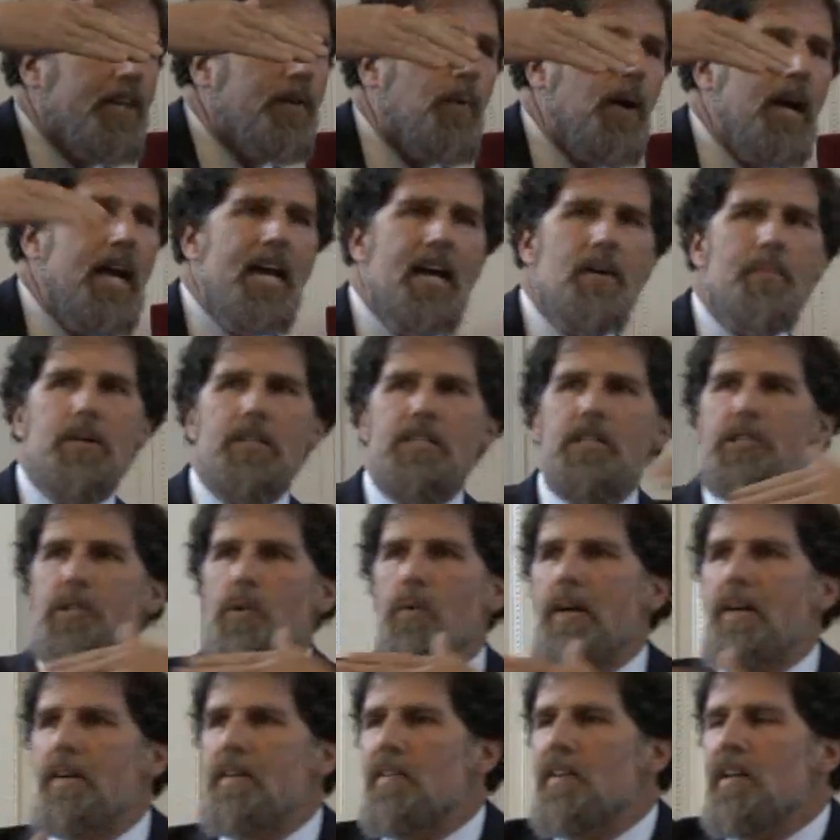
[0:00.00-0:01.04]
way, and we're just
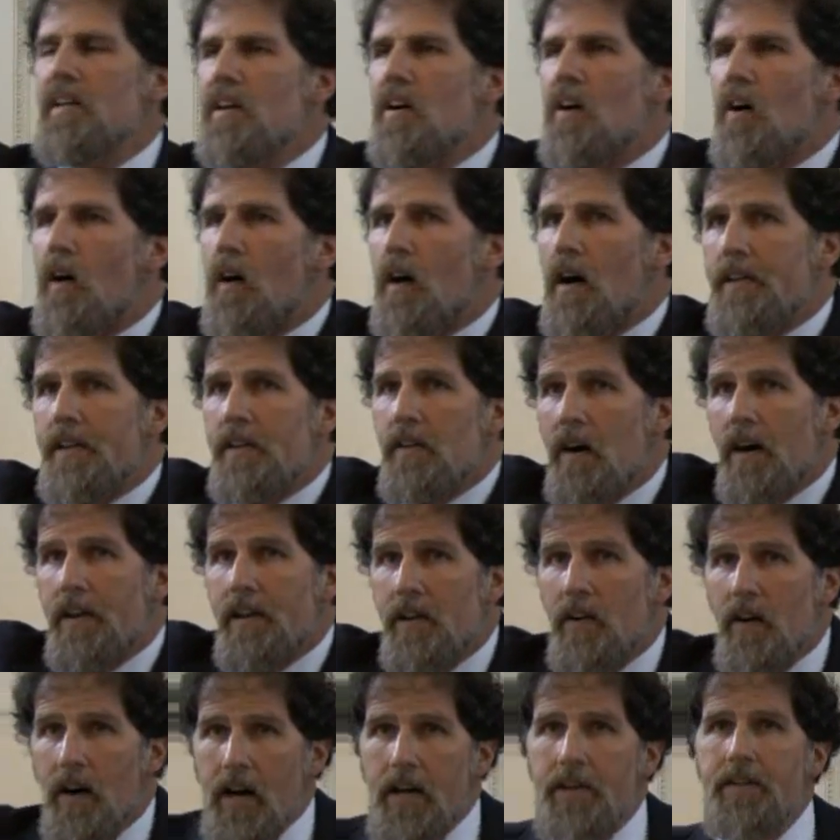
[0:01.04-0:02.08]
going on and on and
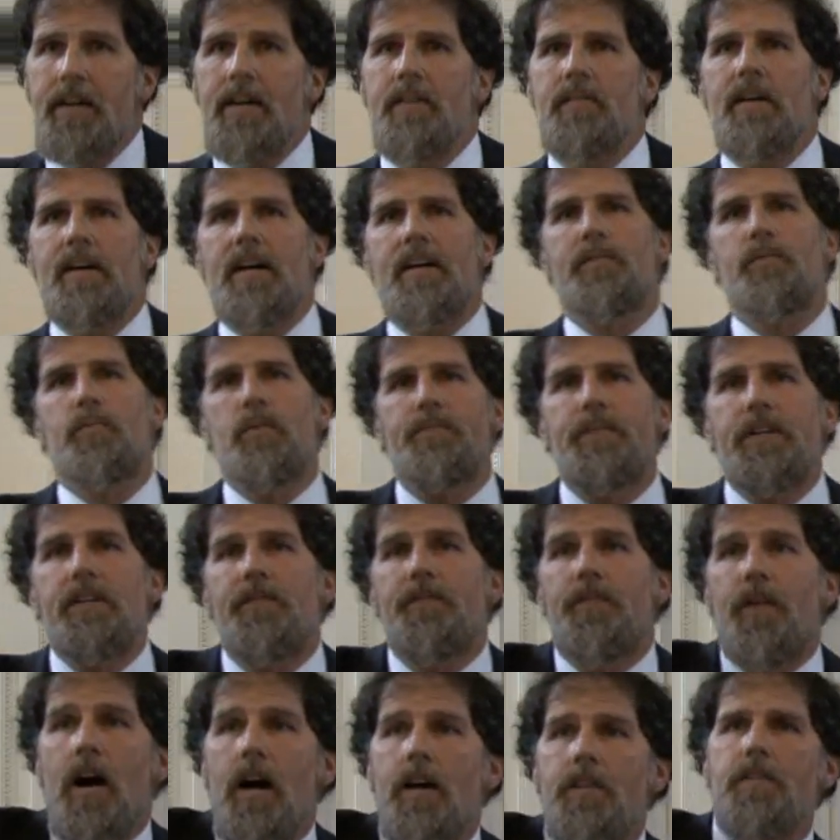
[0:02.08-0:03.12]
on, and drifting
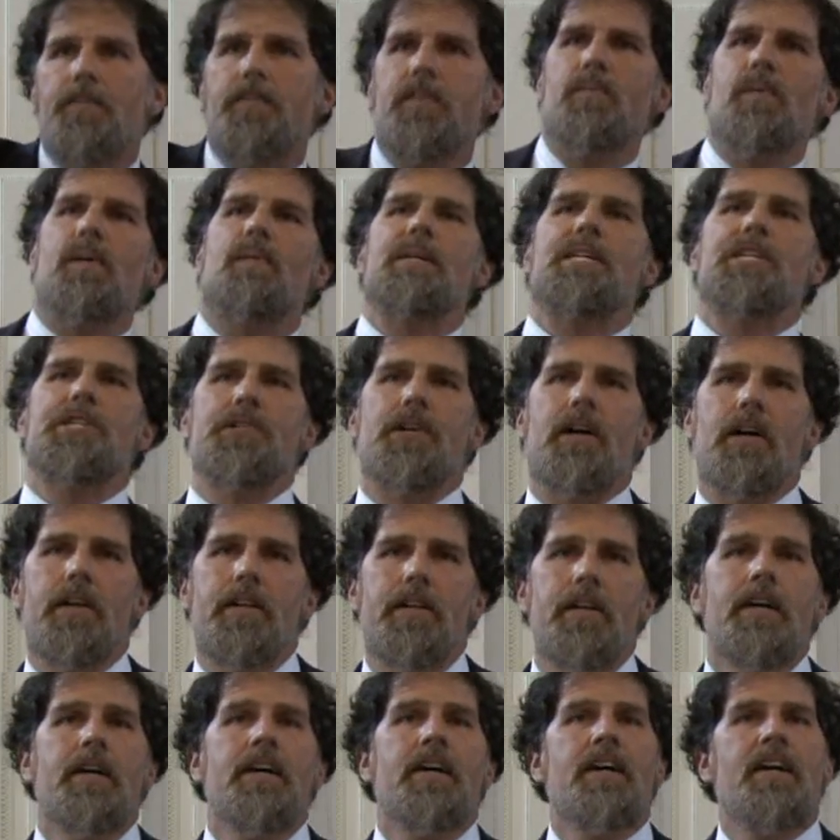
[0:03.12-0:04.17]
farther from where we started.
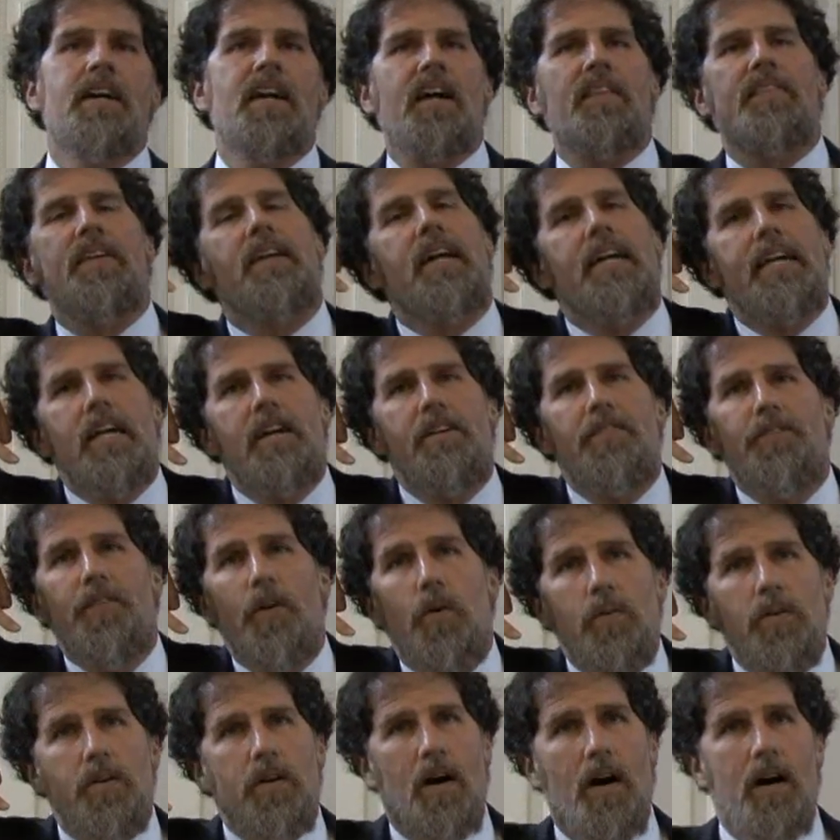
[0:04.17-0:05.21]
And then I get a
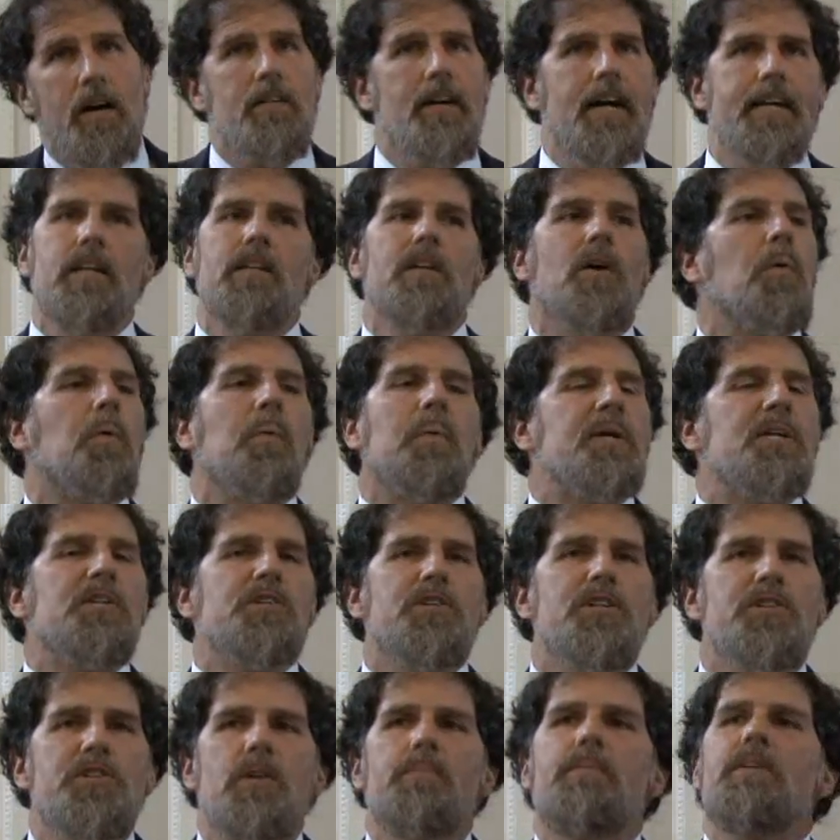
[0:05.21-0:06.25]
phone call. I don't know what we used to
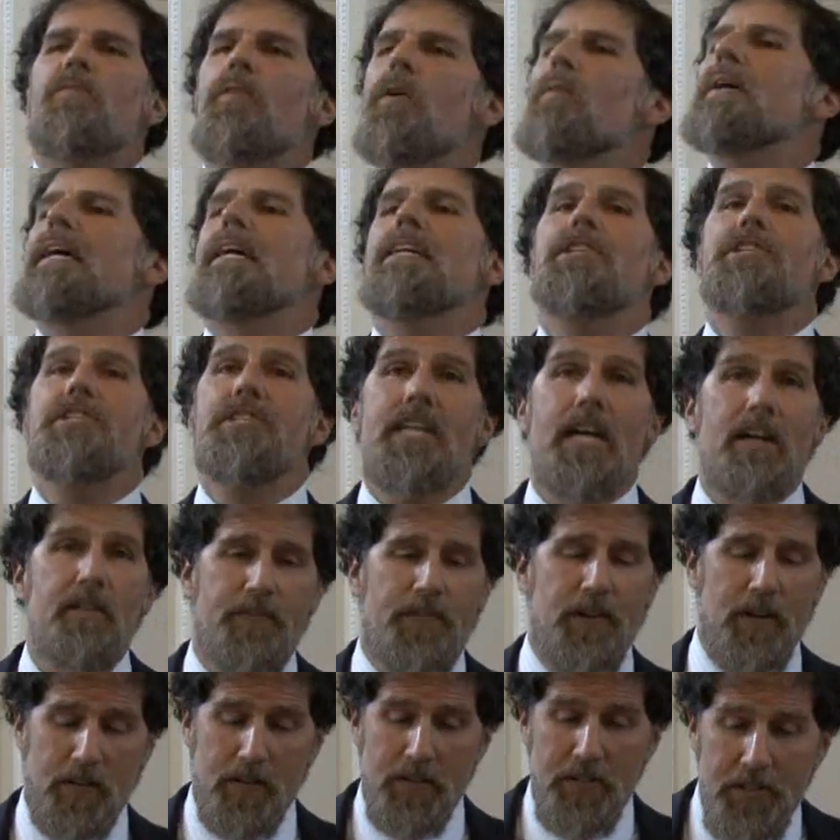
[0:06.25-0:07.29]
do before we had cell
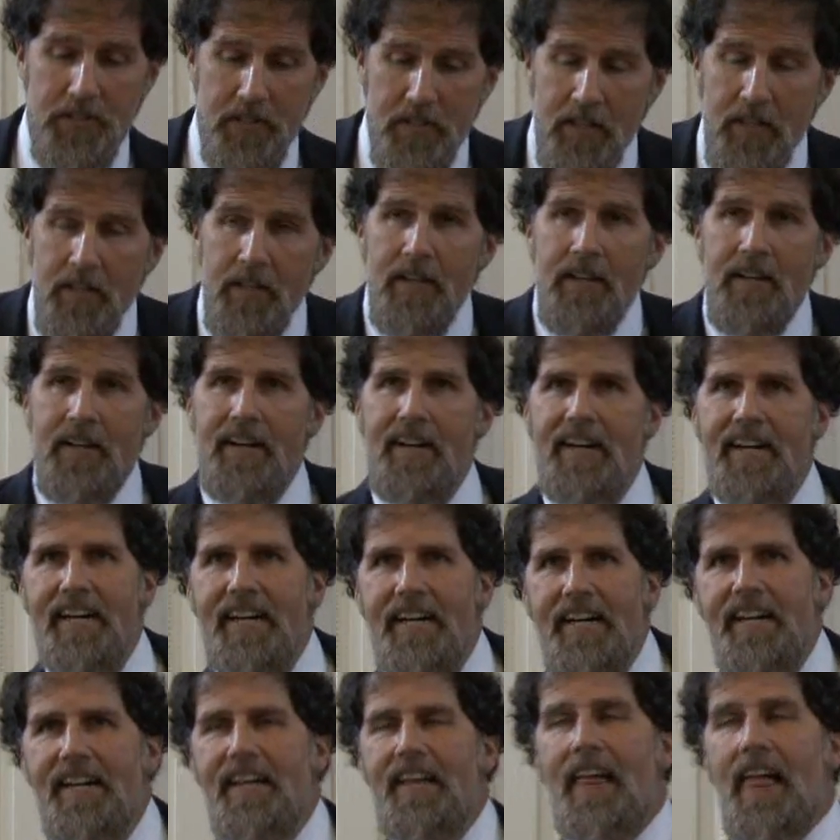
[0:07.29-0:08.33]
phones.
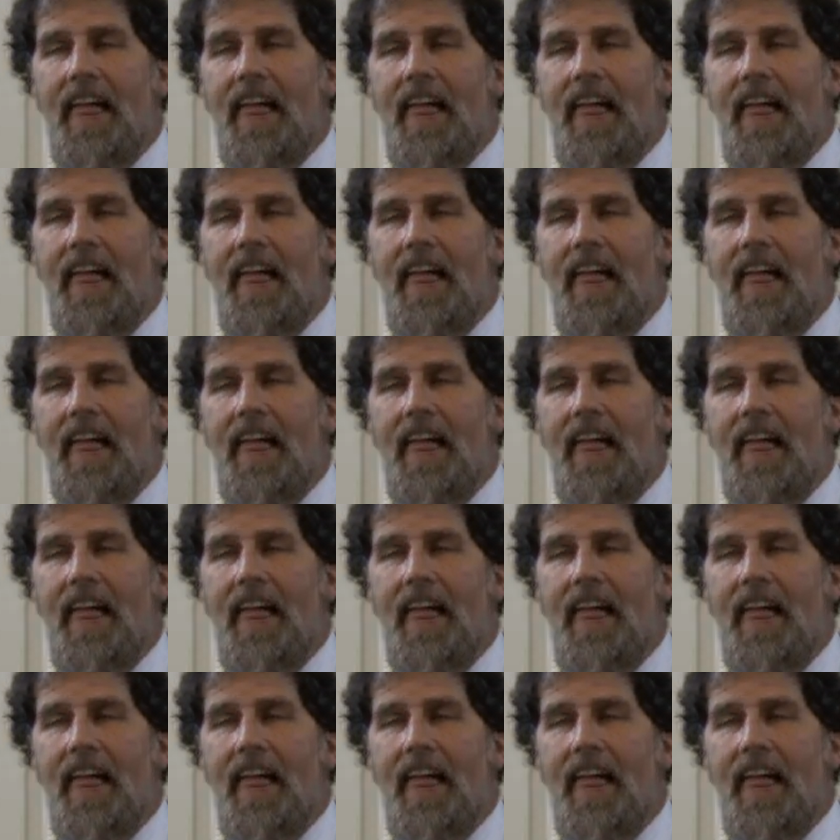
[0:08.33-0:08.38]
I